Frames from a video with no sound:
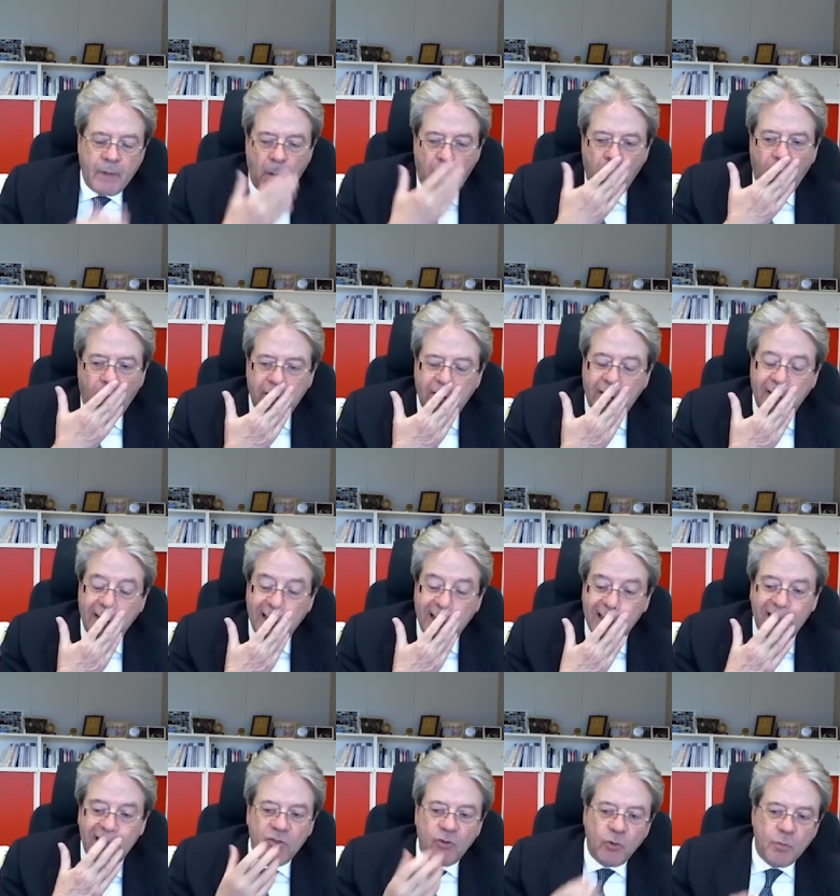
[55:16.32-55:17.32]
What
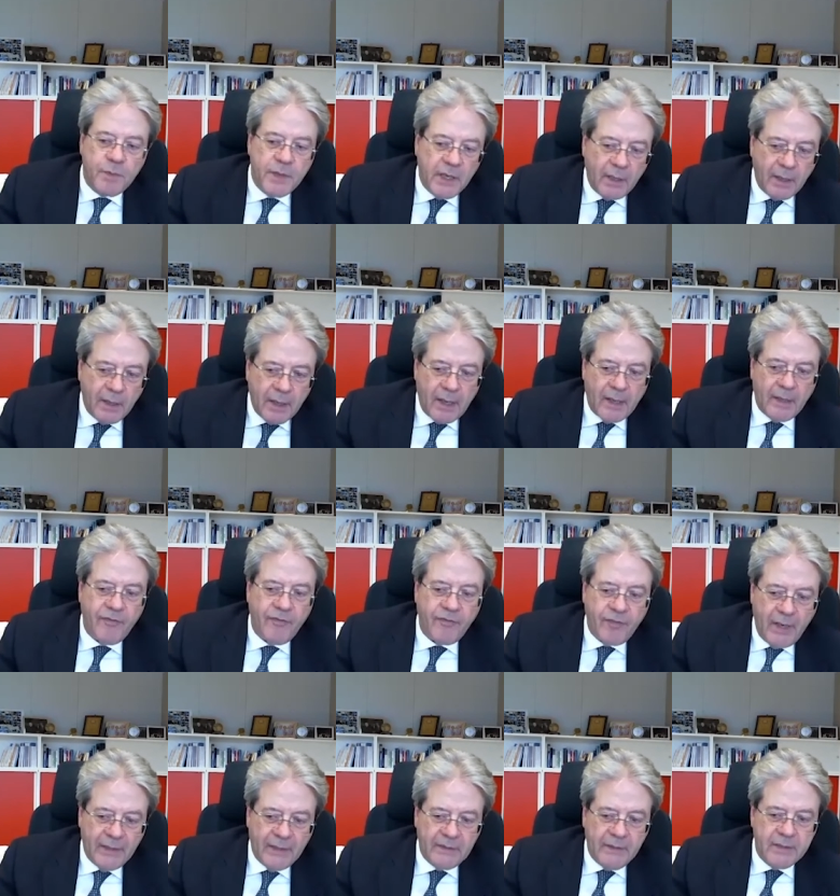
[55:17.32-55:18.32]
needs to be
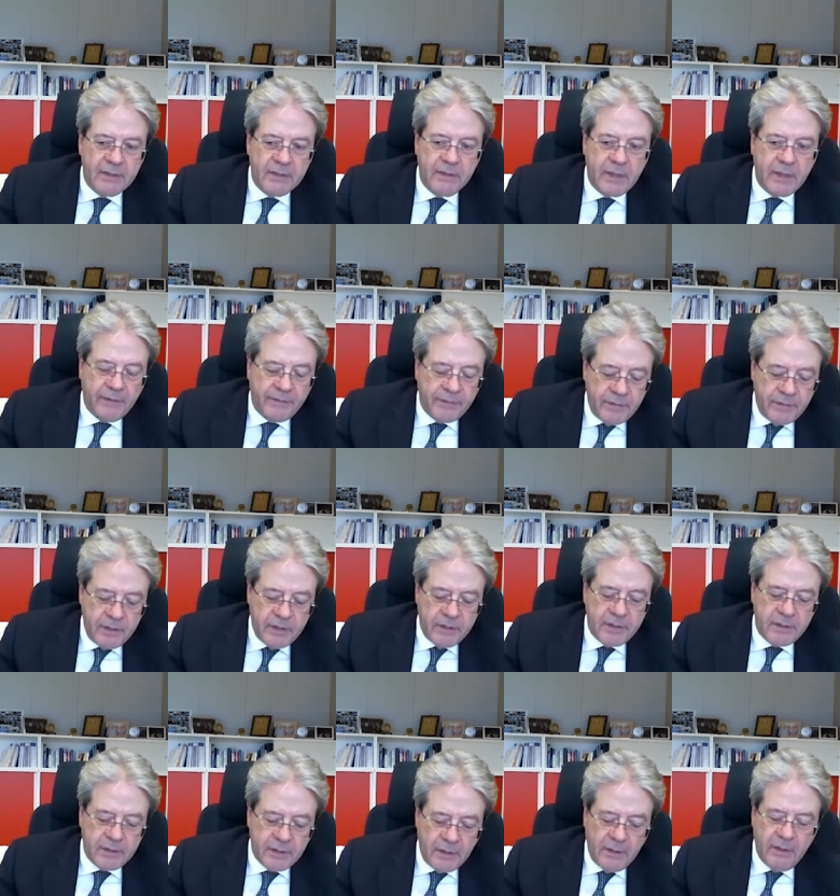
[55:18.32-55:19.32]
clarified is that
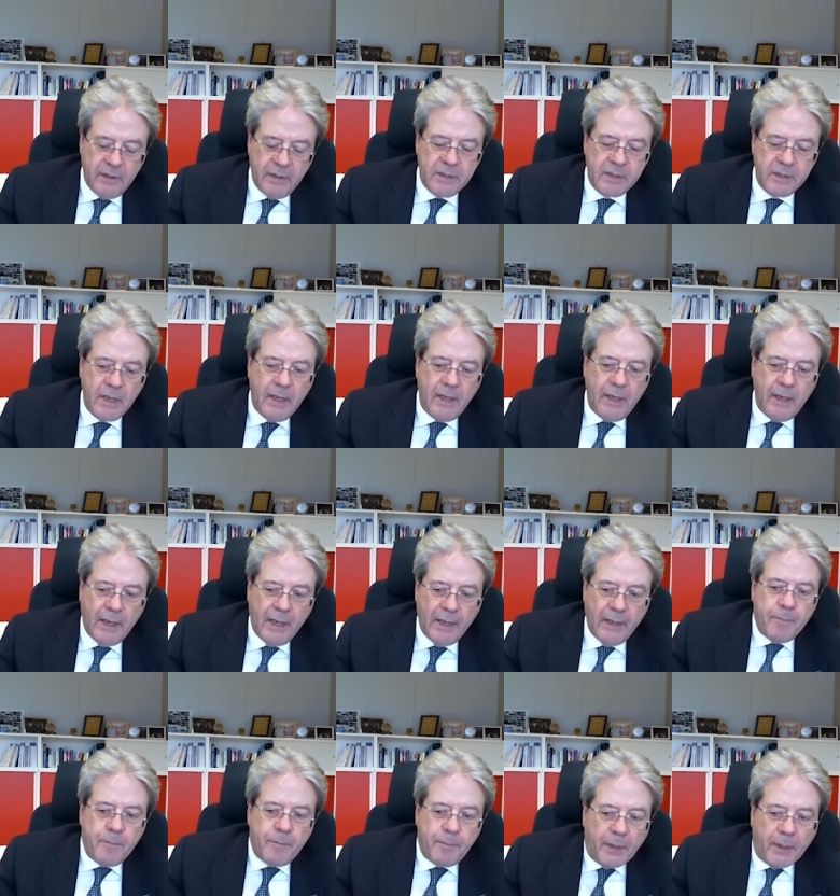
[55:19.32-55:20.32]
this is a
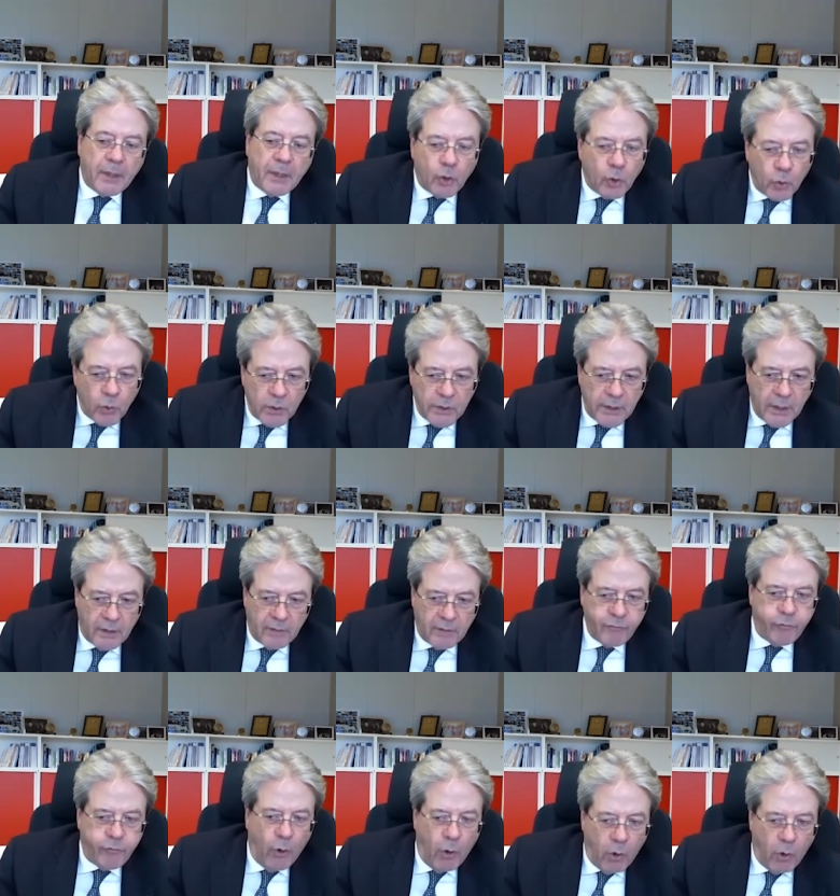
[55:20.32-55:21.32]
peculiar
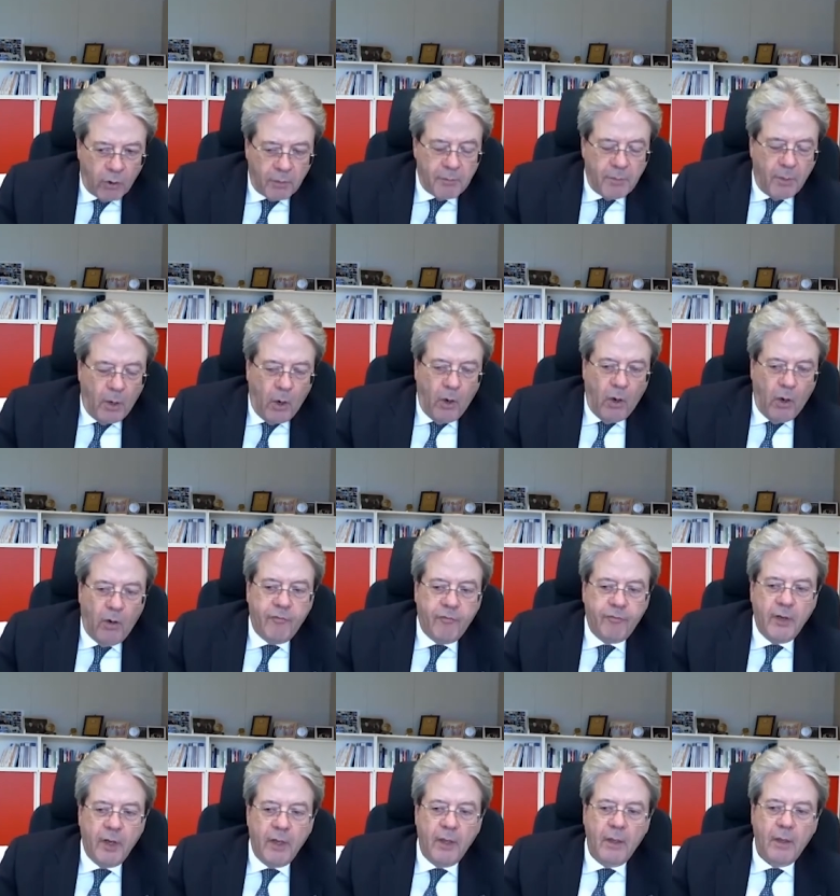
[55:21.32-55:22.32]
form
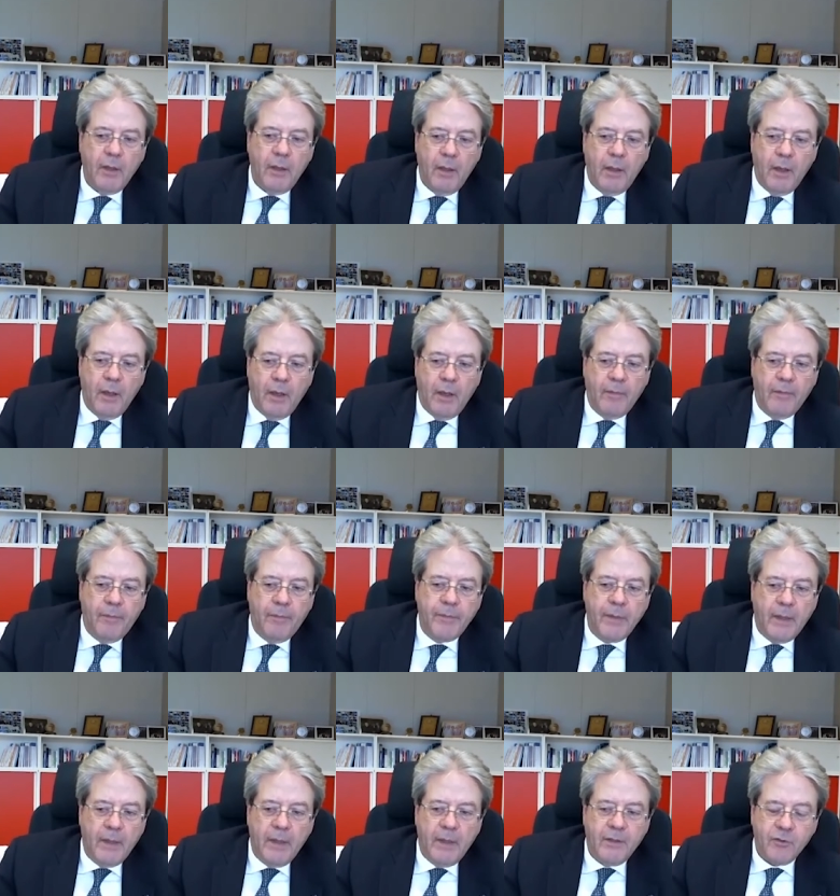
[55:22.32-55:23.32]
of,
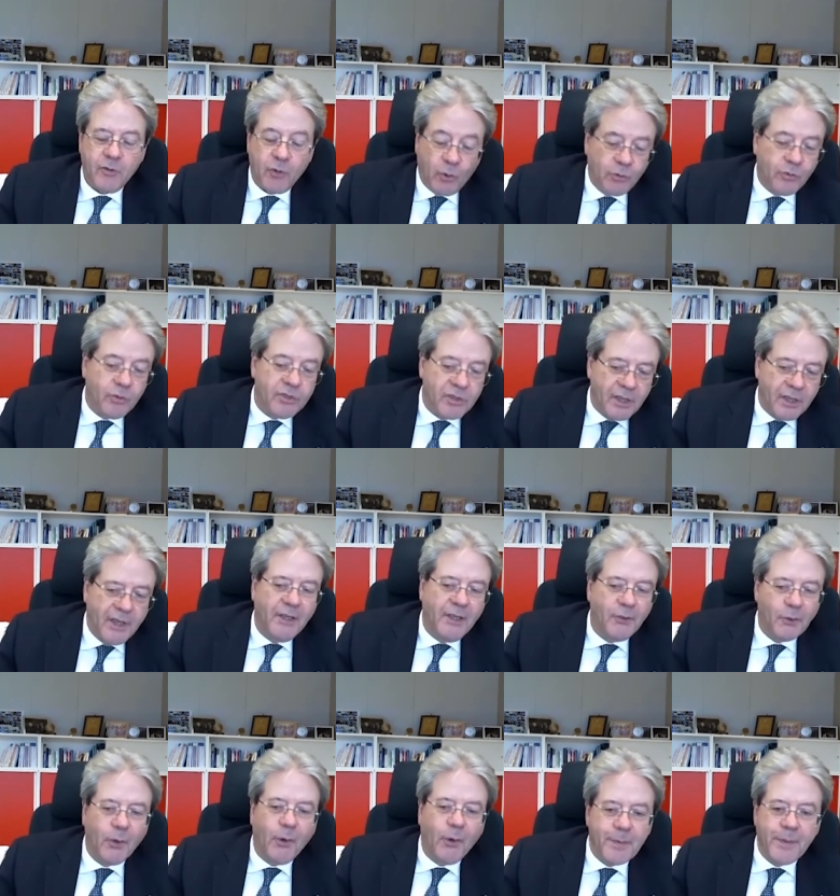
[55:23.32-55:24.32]
so to say,
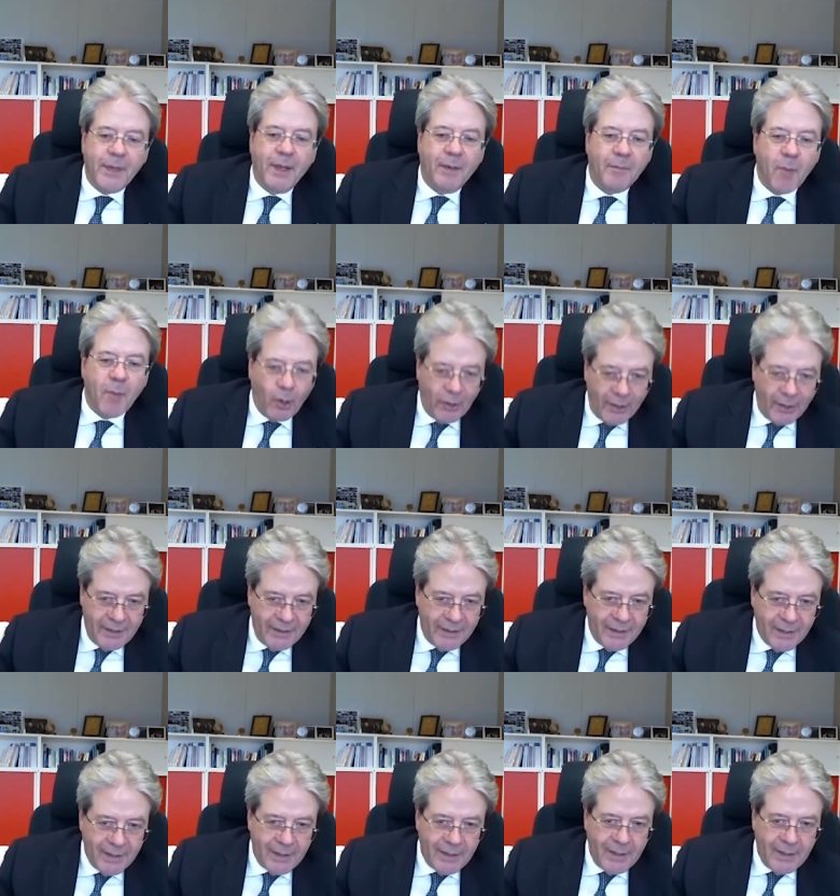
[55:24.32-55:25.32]
European money,
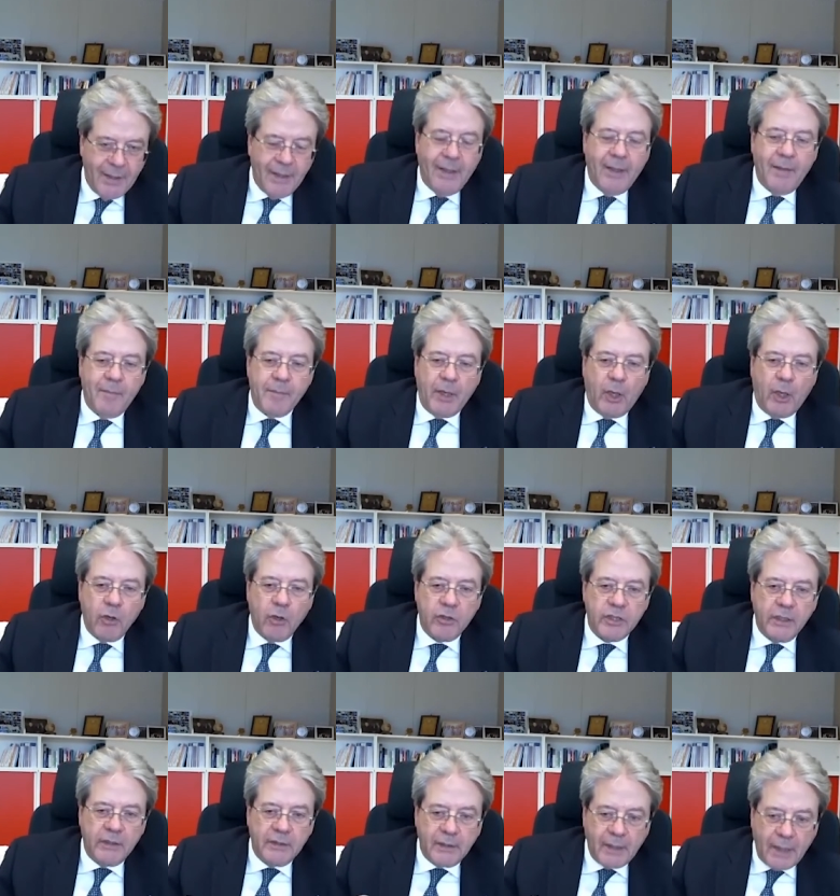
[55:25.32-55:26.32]

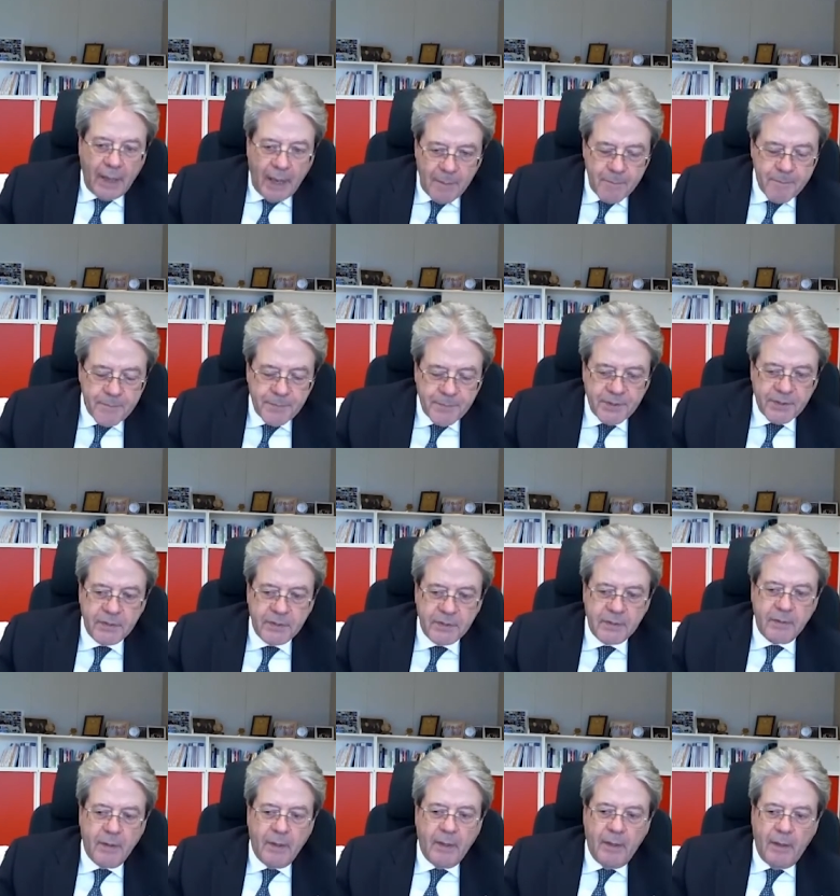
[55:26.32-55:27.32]
because it
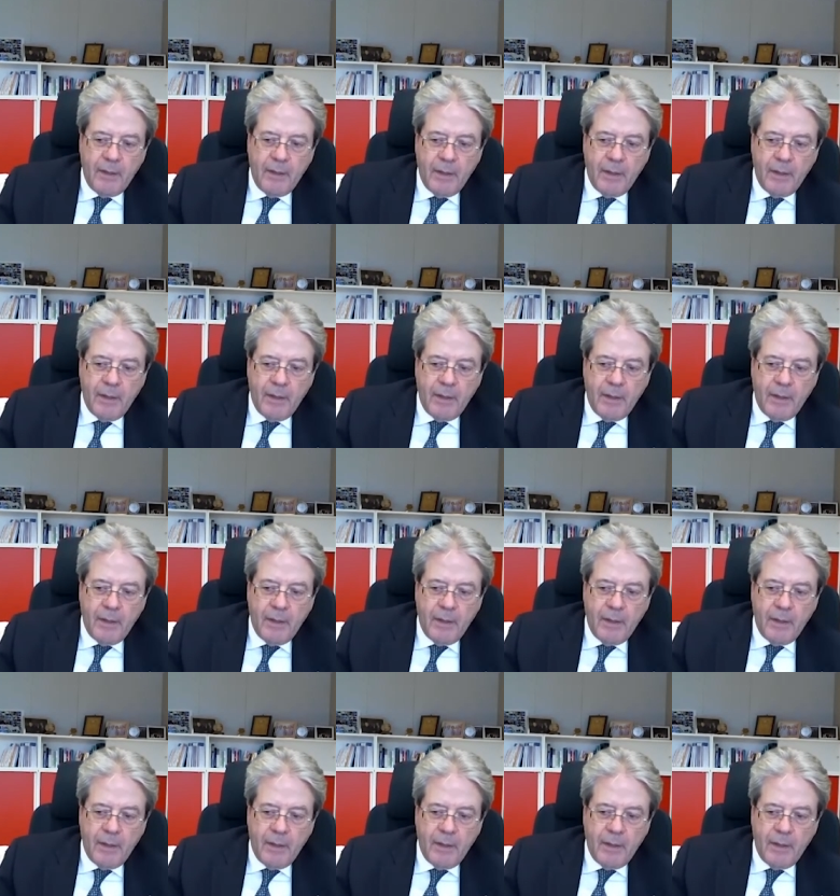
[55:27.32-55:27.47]
comes